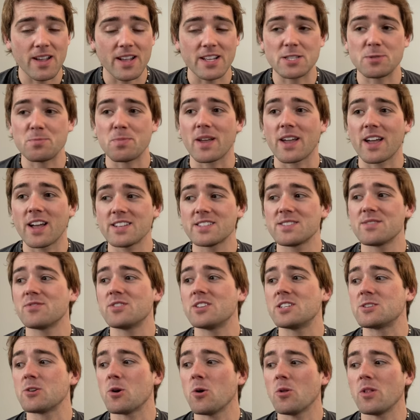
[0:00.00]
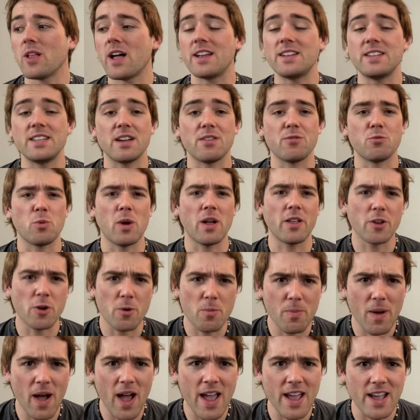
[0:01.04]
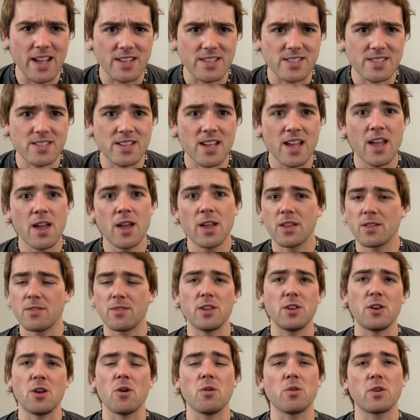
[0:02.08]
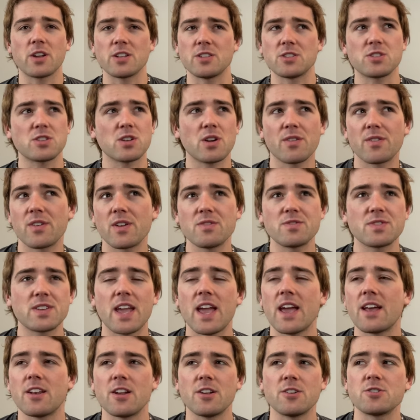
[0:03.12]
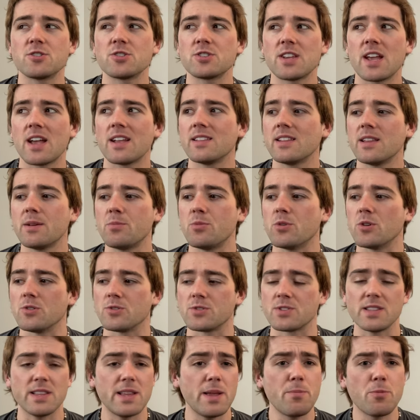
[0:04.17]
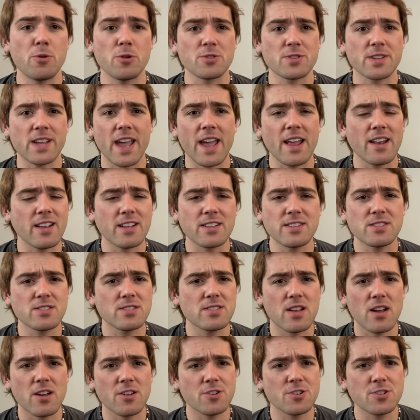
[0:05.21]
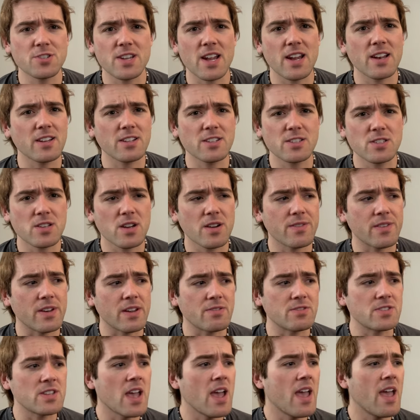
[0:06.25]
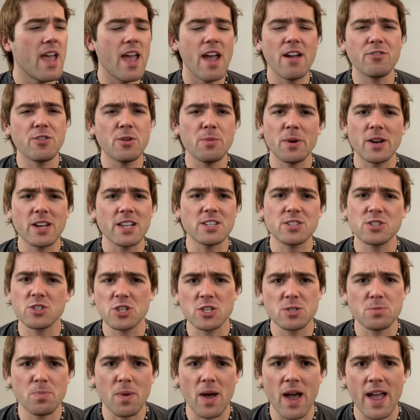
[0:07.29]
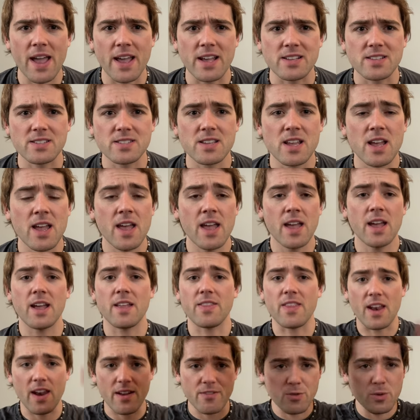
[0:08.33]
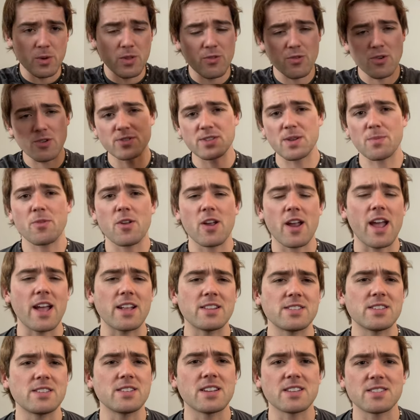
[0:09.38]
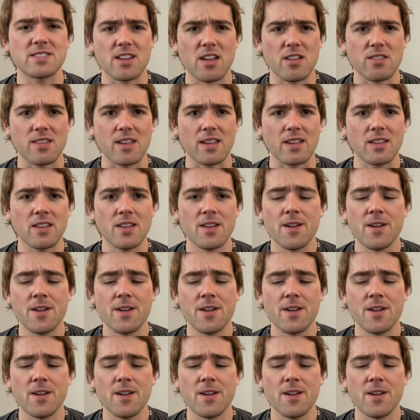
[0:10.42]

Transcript: It's because of this whole idea of, well, you're biased. You know, conservatives can't understand liberals. Liberals can't understand conservatives. Everybody is just biased. And then everyone throws up their hands and does nothing.